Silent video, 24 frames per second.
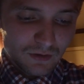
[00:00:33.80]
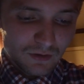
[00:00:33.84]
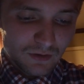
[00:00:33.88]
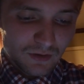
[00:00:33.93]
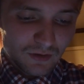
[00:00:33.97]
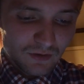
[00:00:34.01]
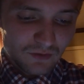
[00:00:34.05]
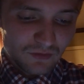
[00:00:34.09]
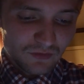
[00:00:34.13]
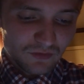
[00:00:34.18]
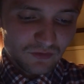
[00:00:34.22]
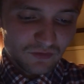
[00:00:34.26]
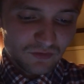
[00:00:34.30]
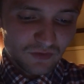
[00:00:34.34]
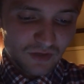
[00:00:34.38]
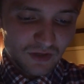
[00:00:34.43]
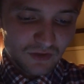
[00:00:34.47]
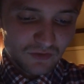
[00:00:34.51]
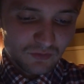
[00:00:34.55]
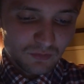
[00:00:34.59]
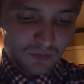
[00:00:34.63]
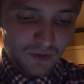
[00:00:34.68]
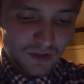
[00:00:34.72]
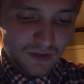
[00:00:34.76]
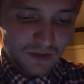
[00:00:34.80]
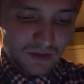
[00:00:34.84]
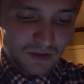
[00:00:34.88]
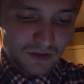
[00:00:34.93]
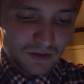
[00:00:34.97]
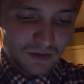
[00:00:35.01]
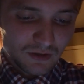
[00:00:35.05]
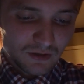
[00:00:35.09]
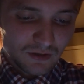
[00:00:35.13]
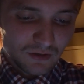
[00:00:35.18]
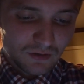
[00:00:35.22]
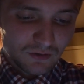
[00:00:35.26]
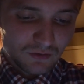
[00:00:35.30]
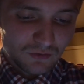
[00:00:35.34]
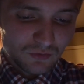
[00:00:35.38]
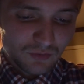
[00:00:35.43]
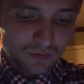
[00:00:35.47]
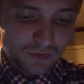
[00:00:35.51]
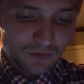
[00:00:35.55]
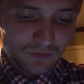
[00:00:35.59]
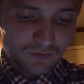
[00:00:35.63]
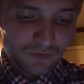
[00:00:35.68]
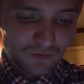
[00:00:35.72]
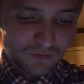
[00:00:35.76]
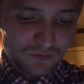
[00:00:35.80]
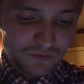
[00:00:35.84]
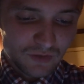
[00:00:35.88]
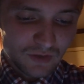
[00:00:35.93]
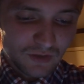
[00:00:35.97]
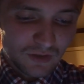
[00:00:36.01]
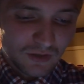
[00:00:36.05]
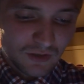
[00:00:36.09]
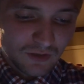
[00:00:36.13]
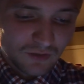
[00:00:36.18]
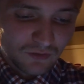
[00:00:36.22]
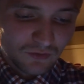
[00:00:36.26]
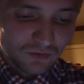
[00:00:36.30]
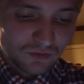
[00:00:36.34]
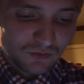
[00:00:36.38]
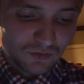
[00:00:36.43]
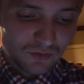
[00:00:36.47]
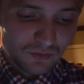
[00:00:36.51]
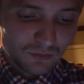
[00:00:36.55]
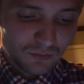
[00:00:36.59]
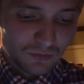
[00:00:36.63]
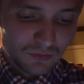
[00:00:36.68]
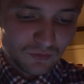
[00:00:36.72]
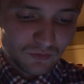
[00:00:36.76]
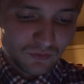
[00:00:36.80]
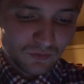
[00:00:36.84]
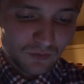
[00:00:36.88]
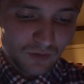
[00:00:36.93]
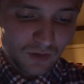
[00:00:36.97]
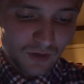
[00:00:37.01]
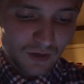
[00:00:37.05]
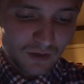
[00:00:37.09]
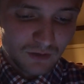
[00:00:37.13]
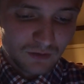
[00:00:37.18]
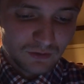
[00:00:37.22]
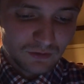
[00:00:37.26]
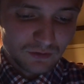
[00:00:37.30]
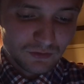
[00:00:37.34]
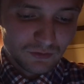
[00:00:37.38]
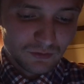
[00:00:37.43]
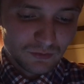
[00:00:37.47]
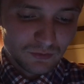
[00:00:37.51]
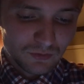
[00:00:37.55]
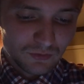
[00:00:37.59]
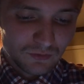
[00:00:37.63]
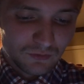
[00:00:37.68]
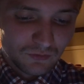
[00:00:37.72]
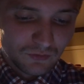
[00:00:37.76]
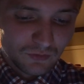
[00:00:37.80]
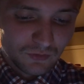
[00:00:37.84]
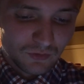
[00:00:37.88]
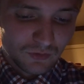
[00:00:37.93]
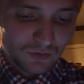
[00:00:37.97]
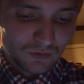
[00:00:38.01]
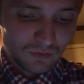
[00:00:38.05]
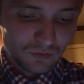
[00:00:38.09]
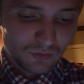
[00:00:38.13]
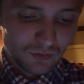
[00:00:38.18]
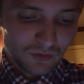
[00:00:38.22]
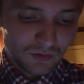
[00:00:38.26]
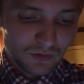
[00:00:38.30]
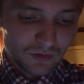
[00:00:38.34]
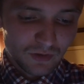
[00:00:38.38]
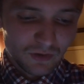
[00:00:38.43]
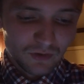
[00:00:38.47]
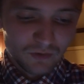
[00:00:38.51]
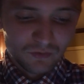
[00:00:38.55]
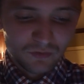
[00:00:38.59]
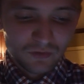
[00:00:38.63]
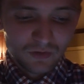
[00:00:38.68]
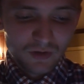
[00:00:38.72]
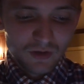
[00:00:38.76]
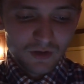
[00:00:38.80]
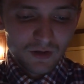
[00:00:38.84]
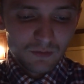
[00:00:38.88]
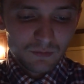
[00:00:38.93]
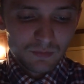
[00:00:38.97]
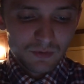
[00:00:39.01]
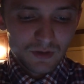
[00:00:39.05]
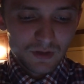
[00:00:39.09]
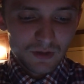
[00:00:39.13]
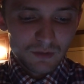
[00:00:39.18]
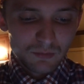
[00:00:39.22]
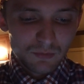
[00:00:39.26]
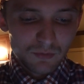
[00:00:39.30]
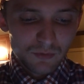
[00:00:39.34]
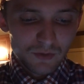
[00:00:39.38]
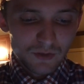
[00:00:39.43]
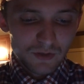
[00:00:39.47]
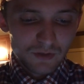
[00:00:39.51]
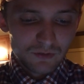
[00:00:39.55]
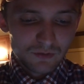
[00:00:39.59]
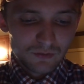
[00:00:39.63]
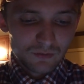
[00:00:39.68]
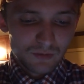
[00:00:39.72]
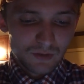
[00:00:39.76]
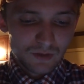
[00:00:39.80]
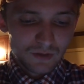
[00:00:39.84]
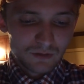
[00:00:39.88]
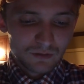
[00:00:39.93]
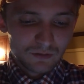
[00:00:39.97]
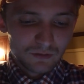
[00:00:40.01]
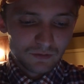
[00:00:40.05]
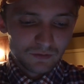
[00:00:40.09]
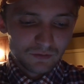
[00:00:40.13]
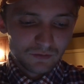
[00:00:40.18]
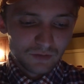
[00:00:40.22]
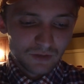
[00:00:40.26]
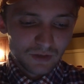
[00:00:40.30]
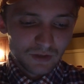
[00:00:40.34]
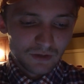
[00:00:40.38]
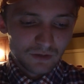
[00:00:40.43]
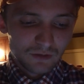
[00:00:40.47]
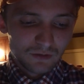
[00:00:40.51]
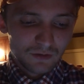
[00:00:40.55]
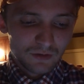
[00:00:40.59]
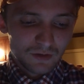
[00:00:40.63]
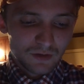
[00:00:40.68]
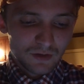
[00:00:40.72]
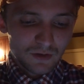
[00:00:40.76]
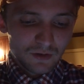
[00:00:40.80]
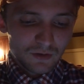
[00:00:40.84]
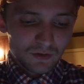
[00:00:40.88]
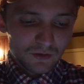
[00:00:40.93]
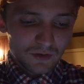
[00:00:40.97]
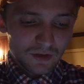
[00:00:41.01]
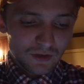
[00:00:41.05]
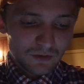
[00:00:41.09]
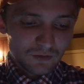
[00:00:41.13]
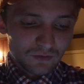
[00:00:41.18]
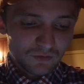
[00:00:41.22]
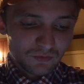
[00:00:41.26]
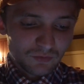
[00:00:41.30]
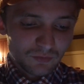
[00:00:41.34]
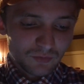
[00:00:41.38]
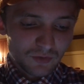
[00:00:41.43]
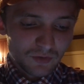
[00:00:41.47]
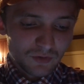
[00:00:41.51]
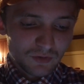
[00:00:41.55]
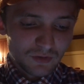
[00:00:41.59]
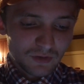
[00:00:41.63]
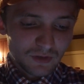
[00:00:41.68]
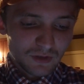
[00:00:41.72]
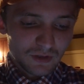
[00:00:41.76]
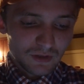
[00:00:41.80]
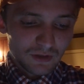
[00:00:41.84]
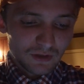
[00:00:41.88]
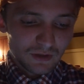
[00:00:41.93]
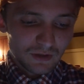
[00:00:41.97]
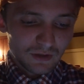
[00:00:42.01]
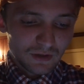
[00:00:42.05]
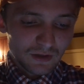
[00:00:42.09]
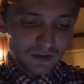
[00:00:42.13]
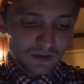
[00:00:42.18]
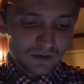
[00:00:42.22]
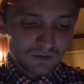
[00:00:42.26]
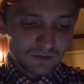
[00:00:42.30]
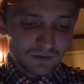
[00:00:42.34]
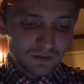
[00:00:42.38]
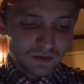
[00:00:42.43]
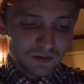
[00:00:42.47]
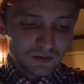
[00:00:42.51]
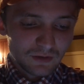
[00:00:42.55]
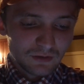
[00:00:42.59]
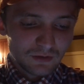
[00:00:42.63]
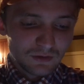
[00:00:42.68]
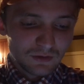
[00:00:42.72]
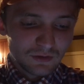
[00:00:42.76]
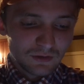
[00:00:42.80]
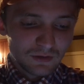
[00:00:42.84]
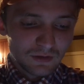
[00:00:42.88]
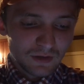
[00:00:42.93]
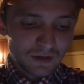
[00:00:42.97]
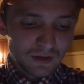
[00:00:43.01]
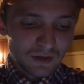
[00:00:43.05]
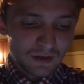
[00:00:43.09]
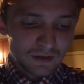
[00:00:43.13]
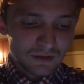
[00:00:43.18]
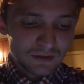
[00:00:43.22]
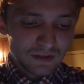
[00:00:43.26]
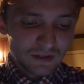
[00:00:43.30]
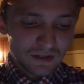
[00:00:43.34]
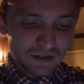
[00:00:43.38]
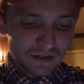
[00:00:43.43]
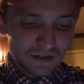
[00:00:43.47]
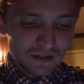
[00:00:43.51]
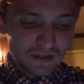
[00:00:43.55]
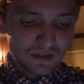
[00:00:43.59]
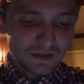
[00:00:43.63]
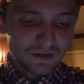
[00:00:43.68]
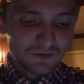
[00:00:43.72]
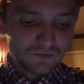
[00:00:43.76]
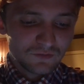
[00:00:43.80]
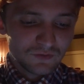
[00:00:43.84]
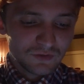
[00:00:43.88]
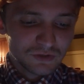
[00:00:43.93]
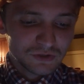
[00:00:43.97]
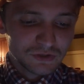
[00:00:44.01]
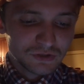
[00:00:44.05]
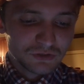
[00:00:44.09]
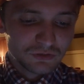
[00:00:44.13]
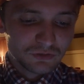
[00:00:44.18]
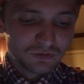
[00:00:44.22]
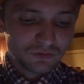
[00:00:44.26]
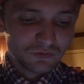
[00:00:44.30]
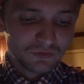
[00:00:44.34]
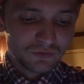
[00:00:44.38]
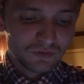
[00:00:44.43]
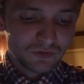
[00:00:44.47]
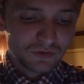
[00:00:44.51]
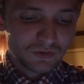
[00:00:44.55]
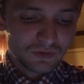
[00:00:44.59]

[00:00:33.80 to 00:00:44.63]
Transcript: Not since Ex Machina 2015 has the script been so hauntingly beautiful, as well as being a poignant reminder of how how small yet how in yet individual